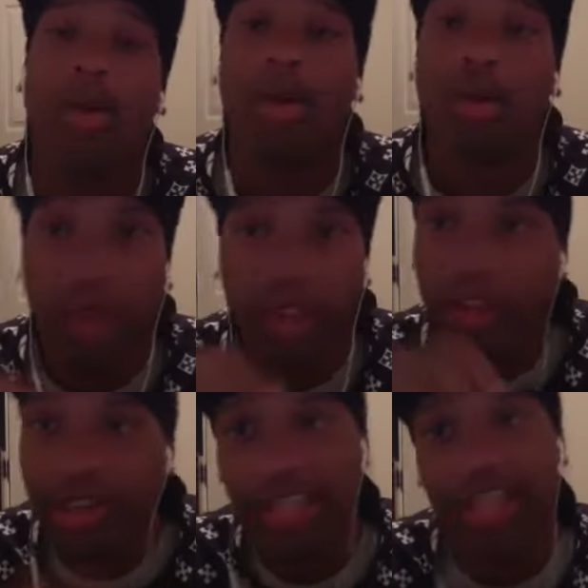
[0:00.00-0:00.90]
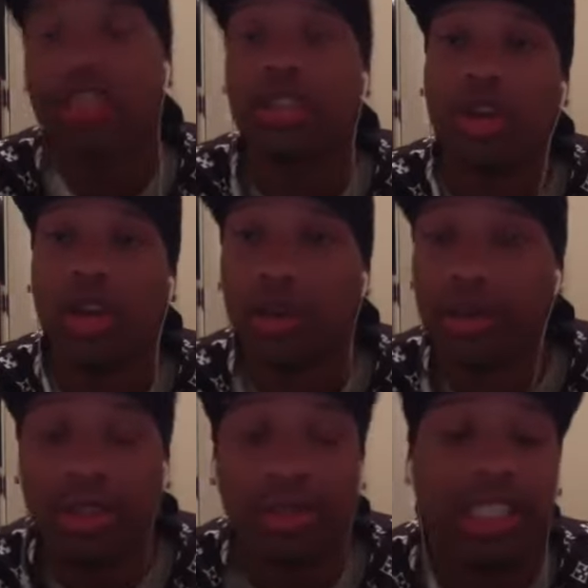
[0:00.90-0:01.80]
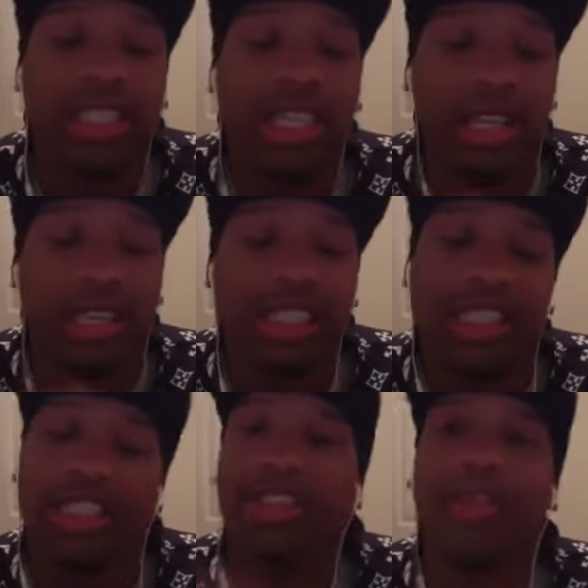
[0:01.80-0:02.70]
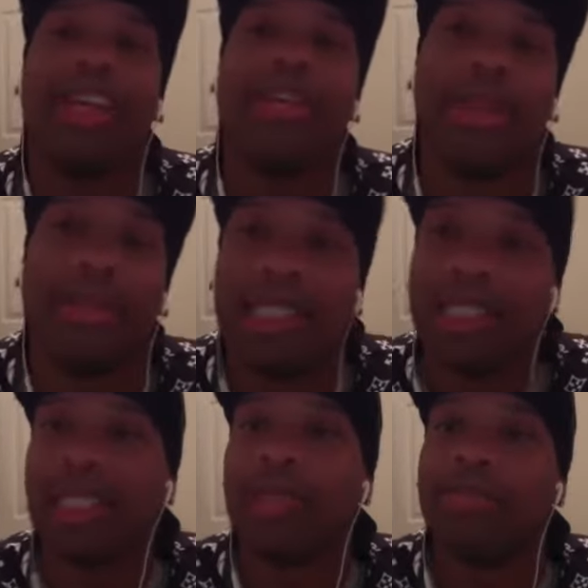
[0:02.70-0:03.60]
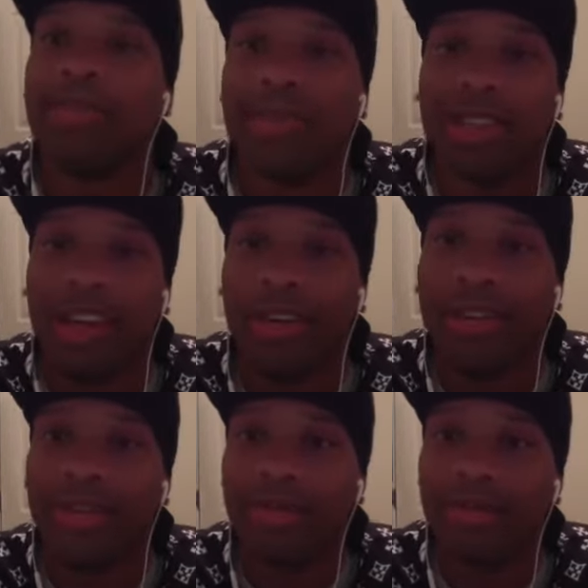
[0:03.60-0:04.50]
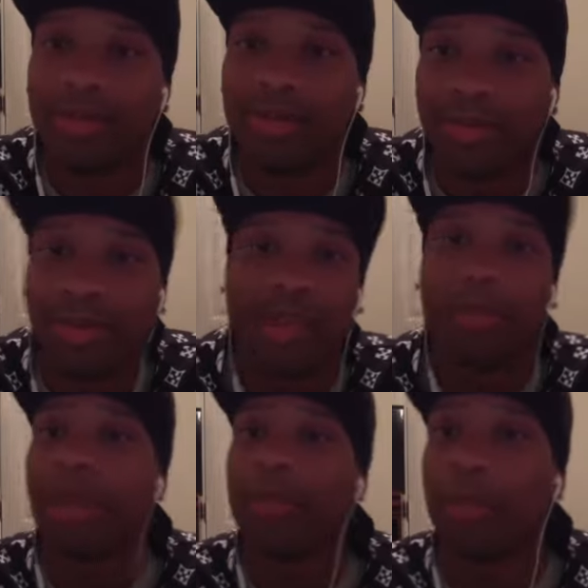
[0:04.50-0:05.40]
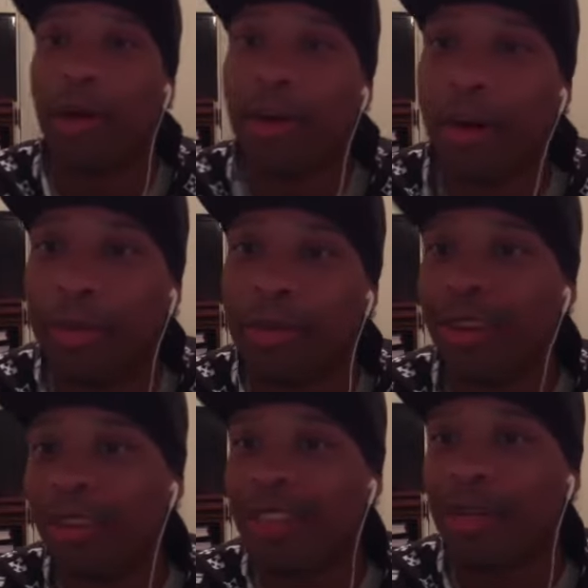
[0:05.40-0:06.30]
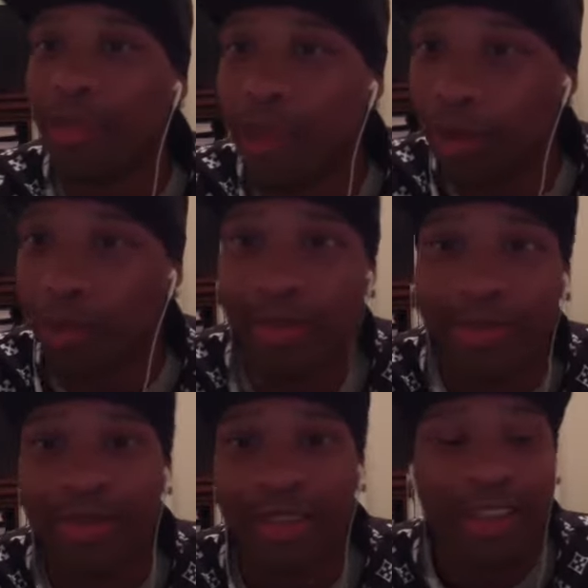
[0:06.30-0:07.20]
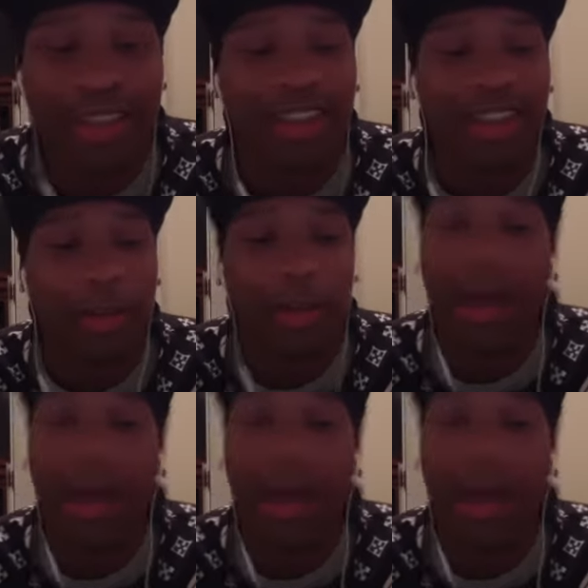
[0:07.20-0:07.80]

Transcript: when looking at the song, when you sent it, I said, hey, maybe this is something, maybe Paul done put me on something new. But I